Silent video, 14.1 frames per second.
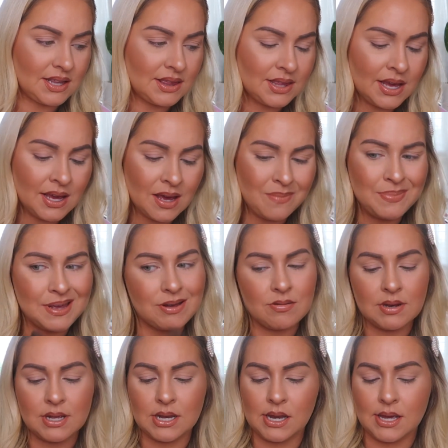The thing
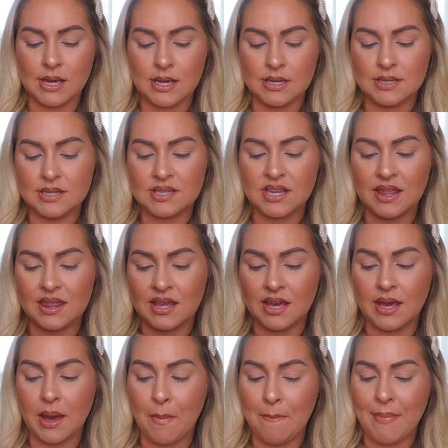about it is
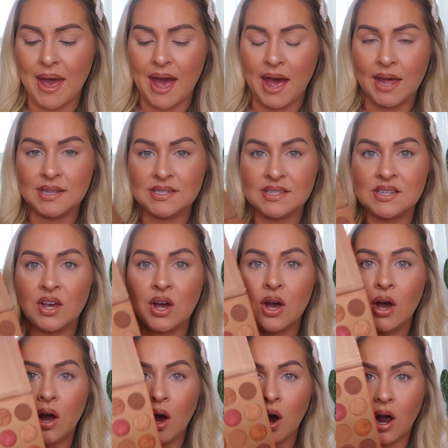the mattes
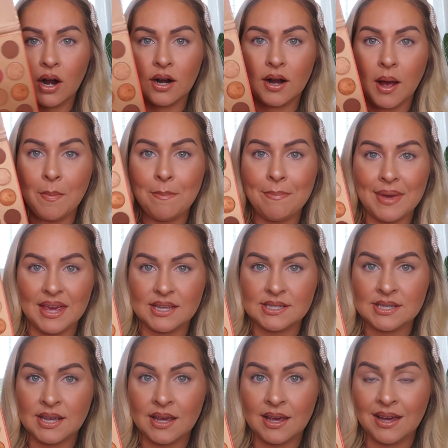are
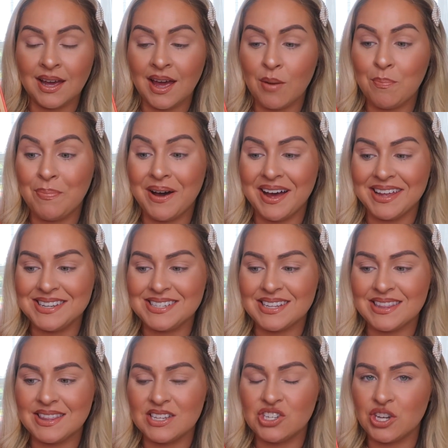amazing, but
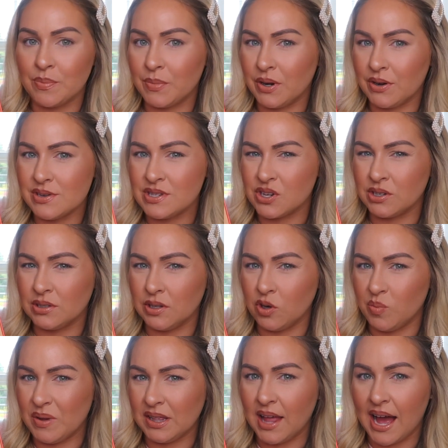the shimmers are a
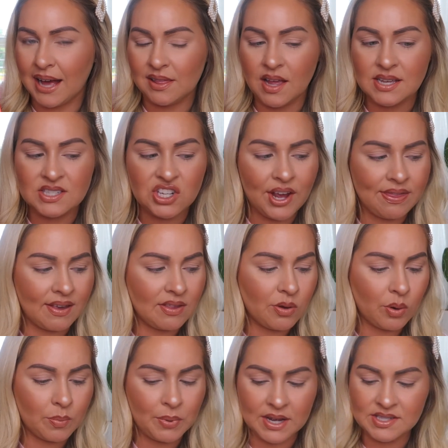little bit lackluster. I think they
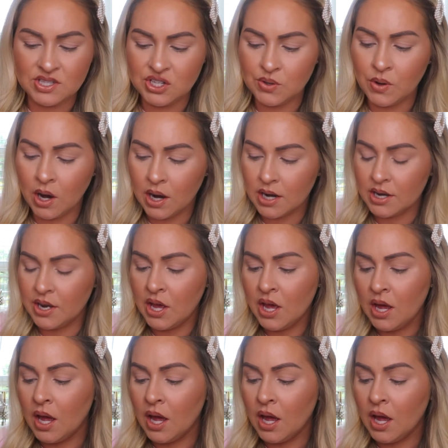were pressed too hard.